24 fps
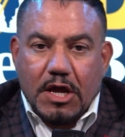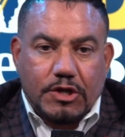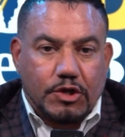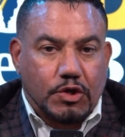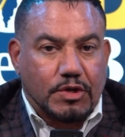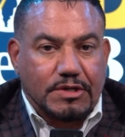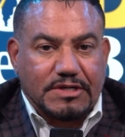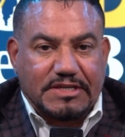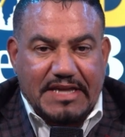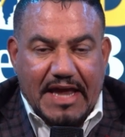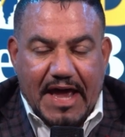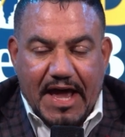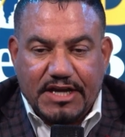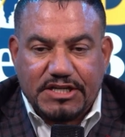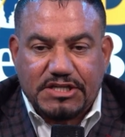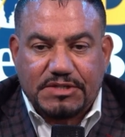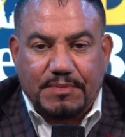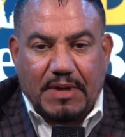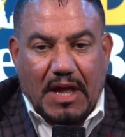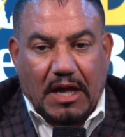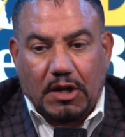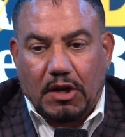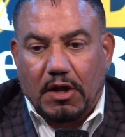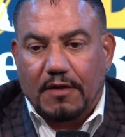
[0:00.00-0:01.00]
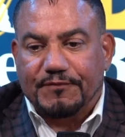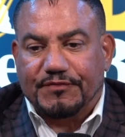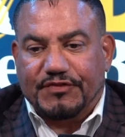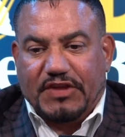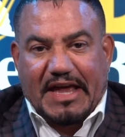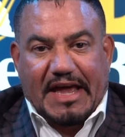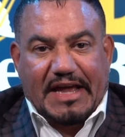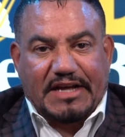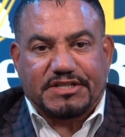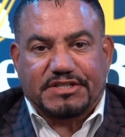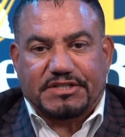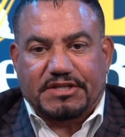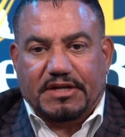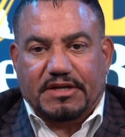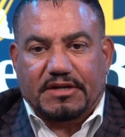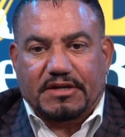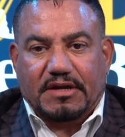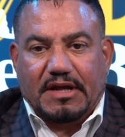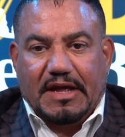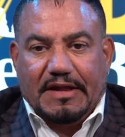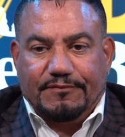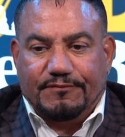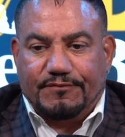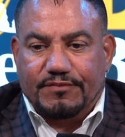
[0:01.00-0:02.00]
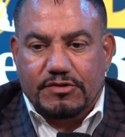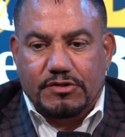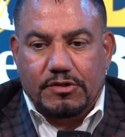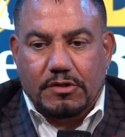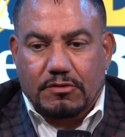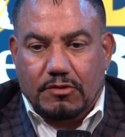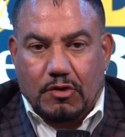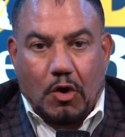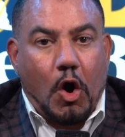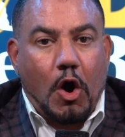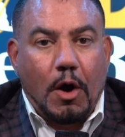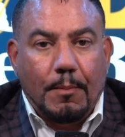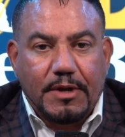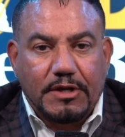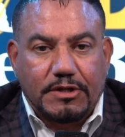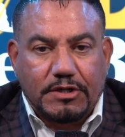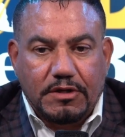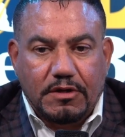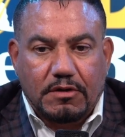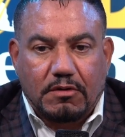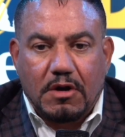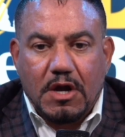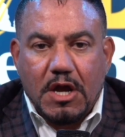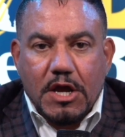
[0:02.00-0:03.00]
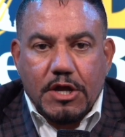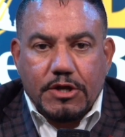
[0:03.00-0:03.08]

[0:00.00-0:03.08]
You can text me. I love texting, and call me too.